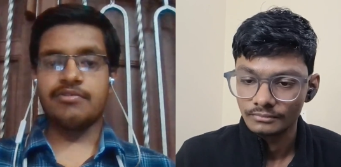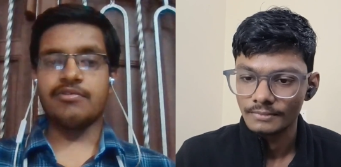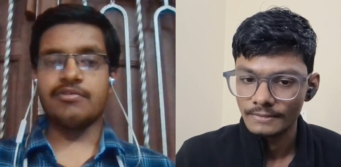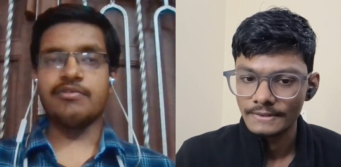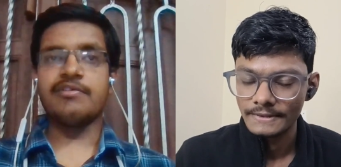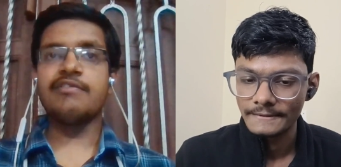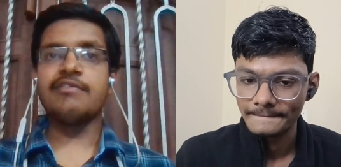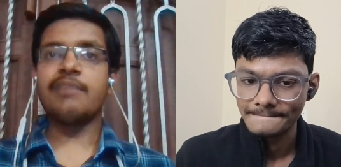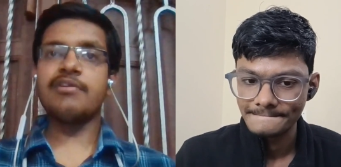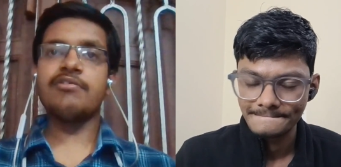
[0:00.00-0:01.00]
Speaker 1: so
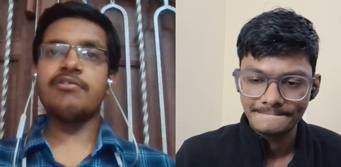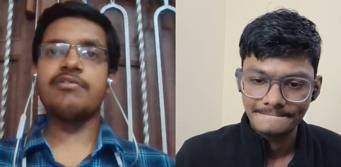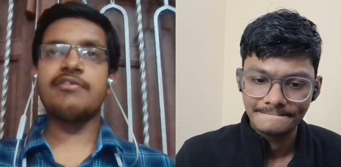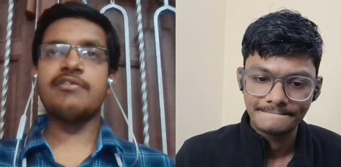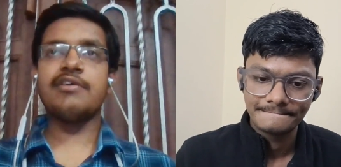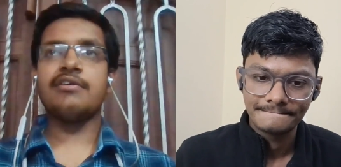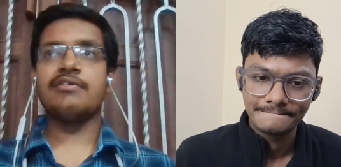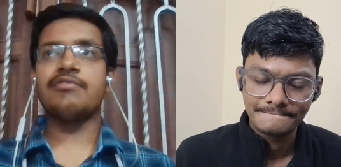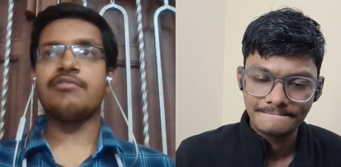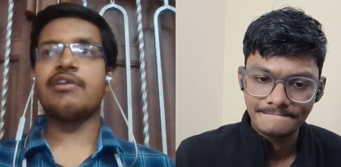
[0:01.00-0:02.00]
since aptitude was easy
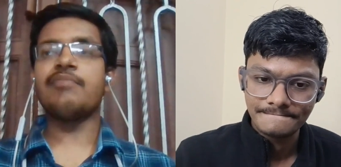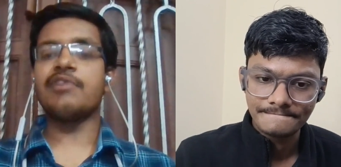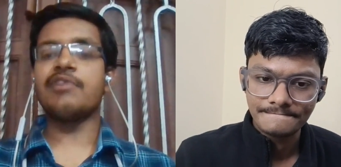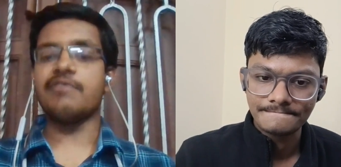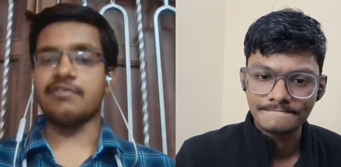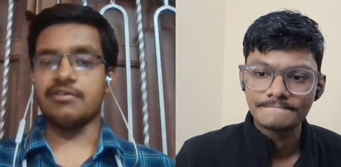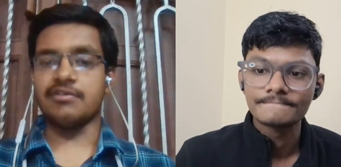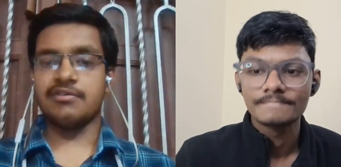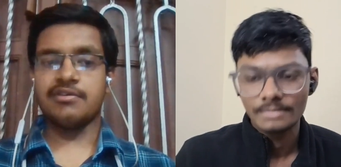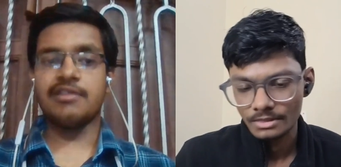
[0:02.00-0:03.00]
you get a
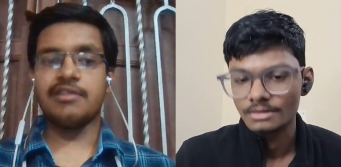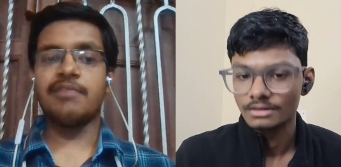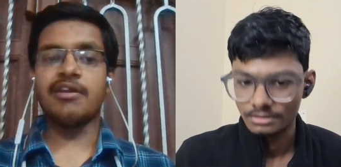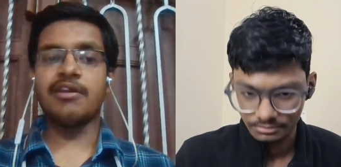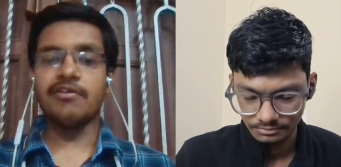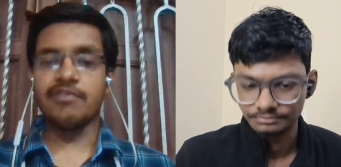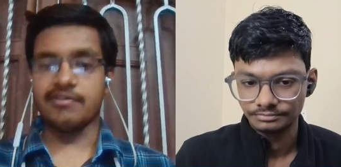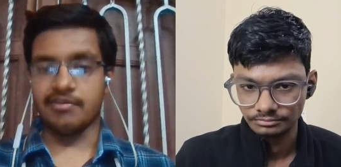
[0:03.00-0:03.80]
motivation in the beginning of your